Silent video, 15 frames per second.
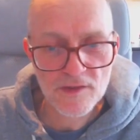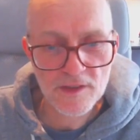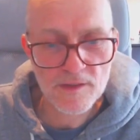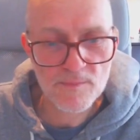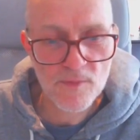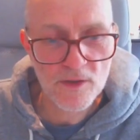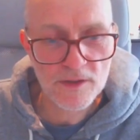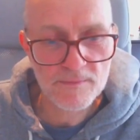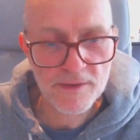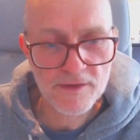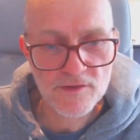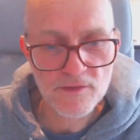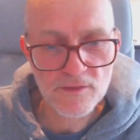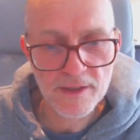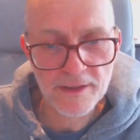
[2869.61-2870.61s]
At the bottom, I had
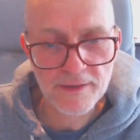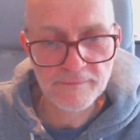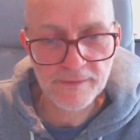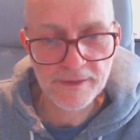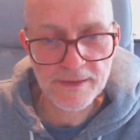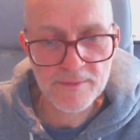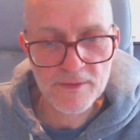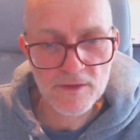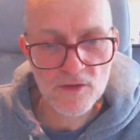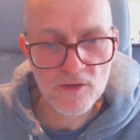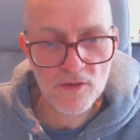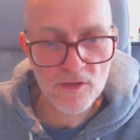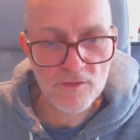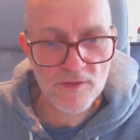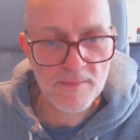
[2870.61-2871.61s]
sort of like a little bit of
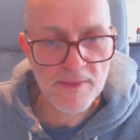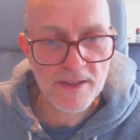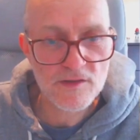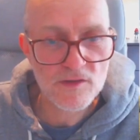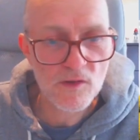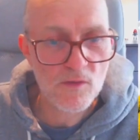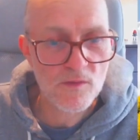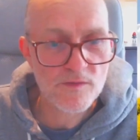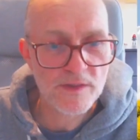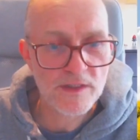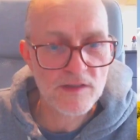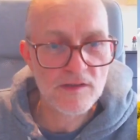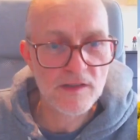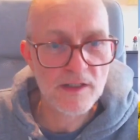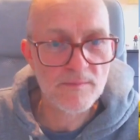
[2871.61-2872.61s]
curve. I made this all with
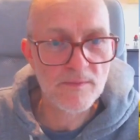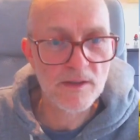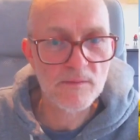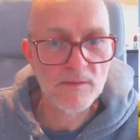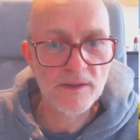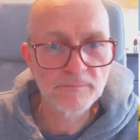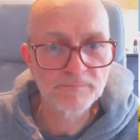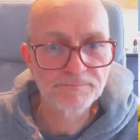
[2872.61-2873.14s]
Inkscape, by the way.